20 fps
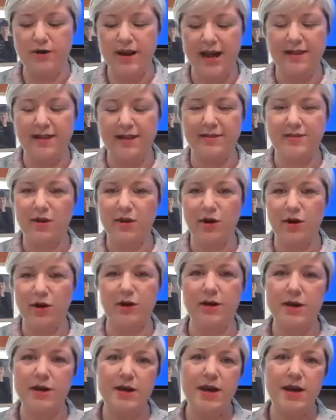And so
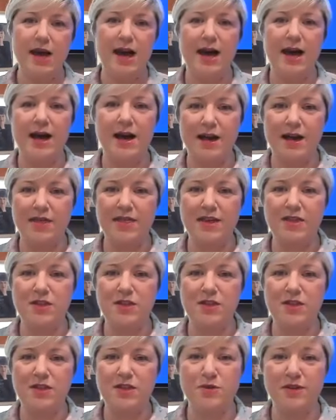I think the
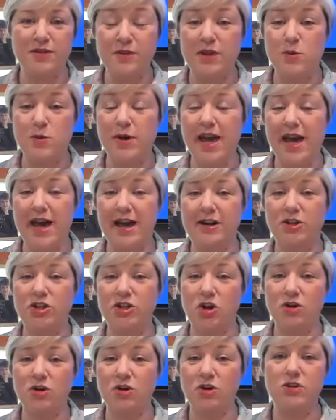results that we had
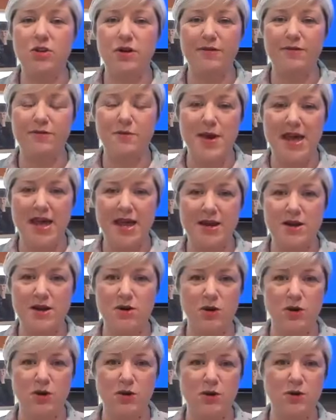shocked a lot of men
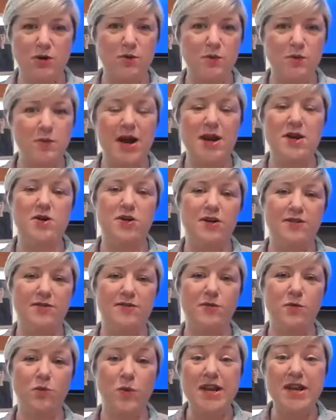who might not
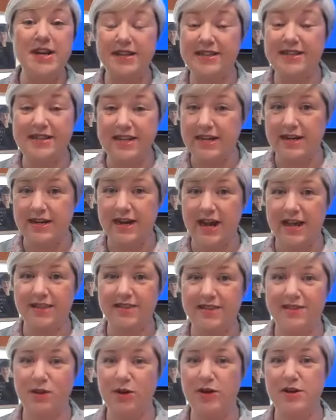have witnessed it,
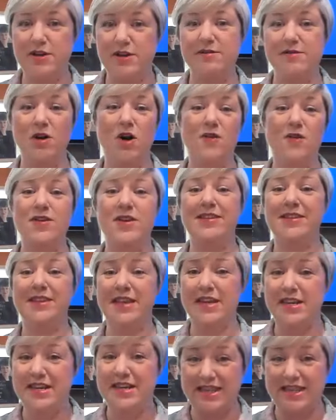and so
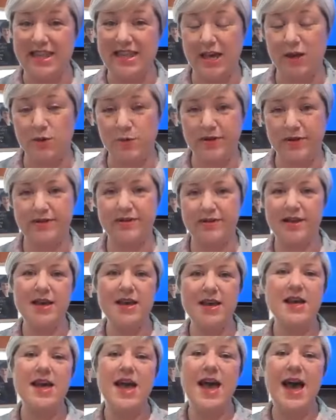obviously didn't think it was
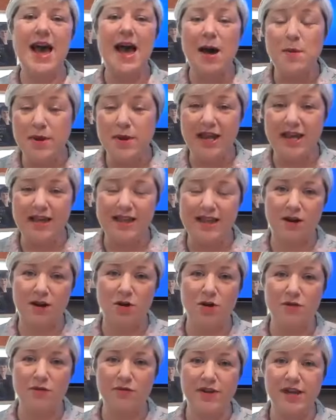happening that
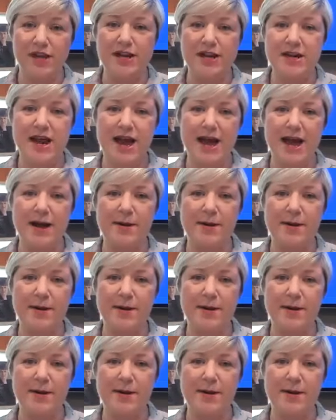often.